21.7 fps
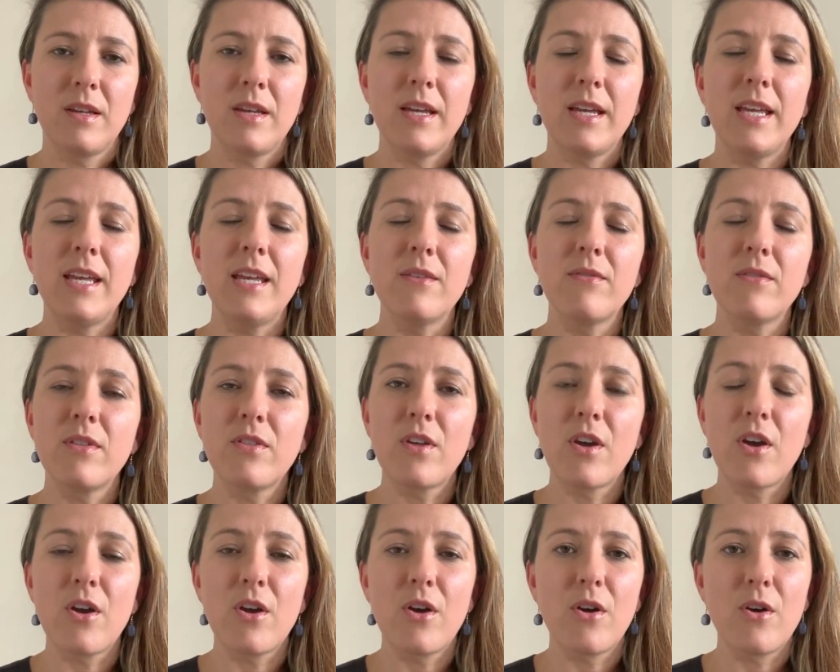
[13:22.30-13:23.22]
Even
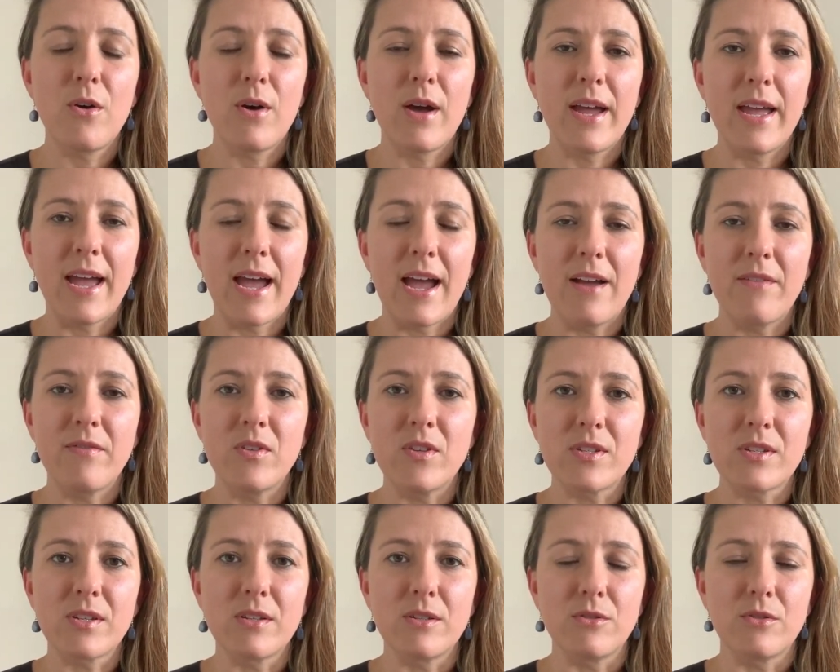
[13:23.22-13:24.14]
though I have this
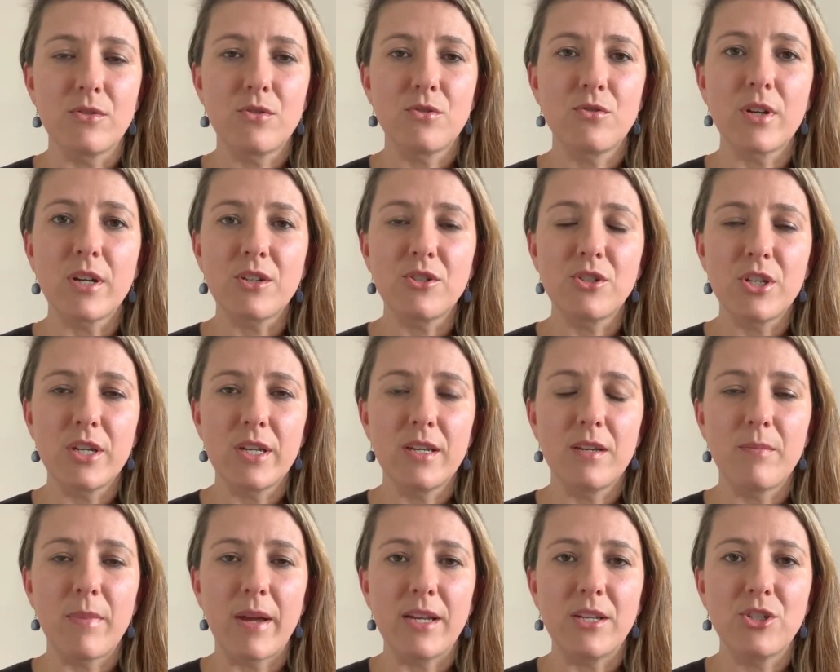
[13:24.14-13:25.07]
constriction
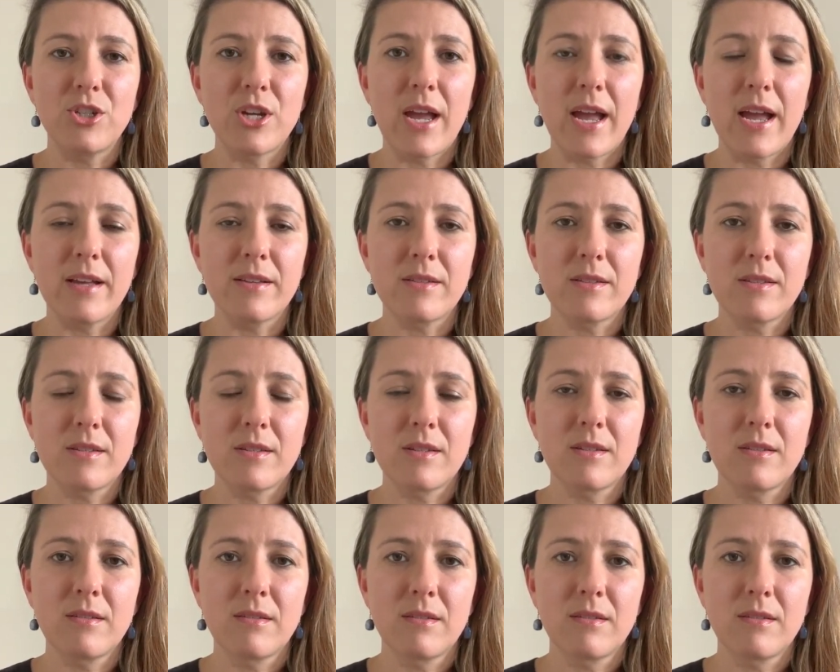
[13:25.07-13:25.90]
in my chest